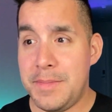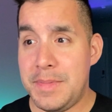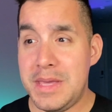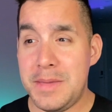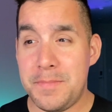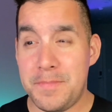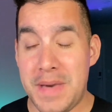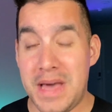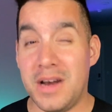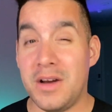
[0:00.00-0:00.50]
be
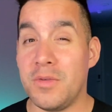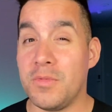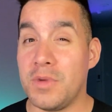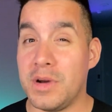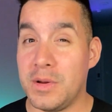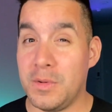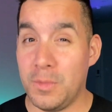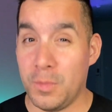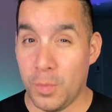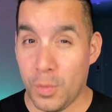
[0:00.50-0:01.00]
better
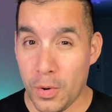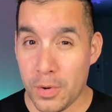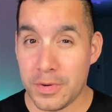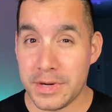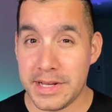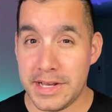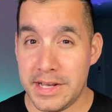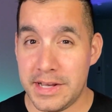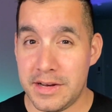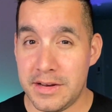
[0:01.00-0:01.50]

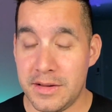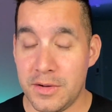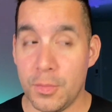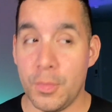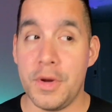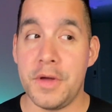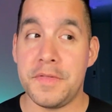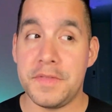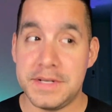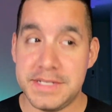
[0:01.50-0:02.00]
rewarded
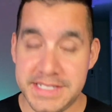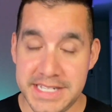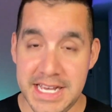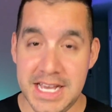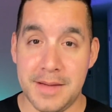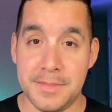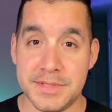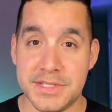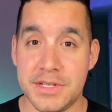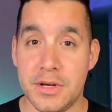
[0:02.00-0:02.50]
with
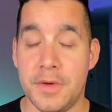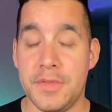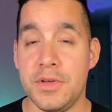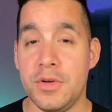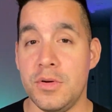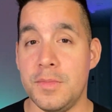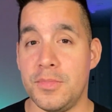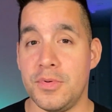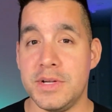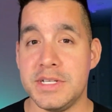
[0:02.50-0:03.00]
tips on the
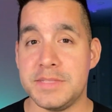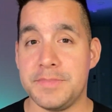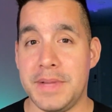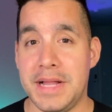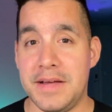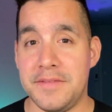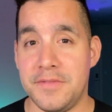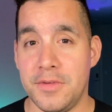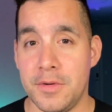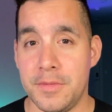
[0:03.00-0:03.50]
Uber Eats
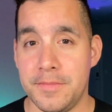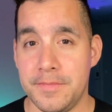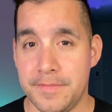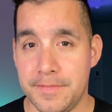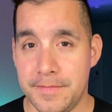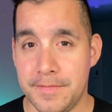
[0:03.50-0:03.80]
platform.